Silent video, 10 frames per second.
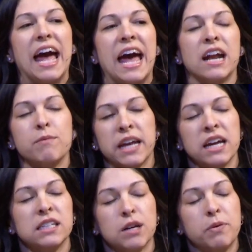I
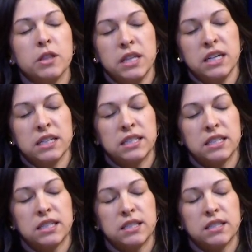began to put
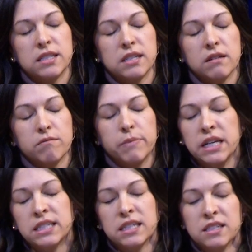these
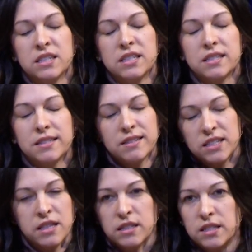pieces
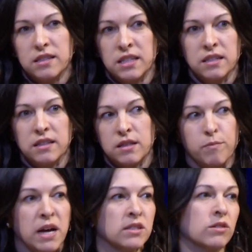to the
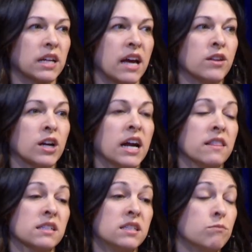puzzle together,
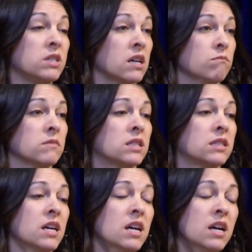and the
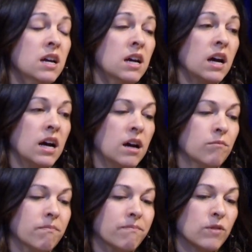symptoms
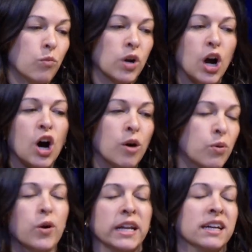were all
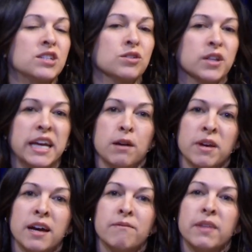pointing to
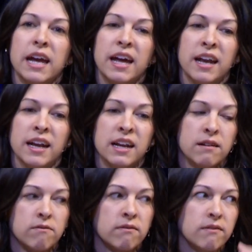leukemia. And
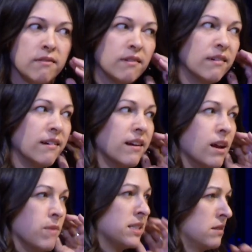
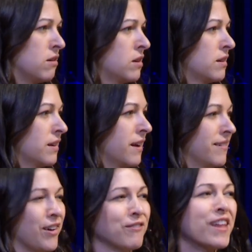am I still on? Yeah,
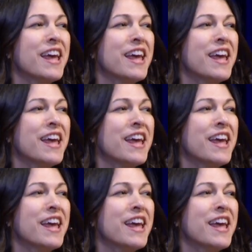okay.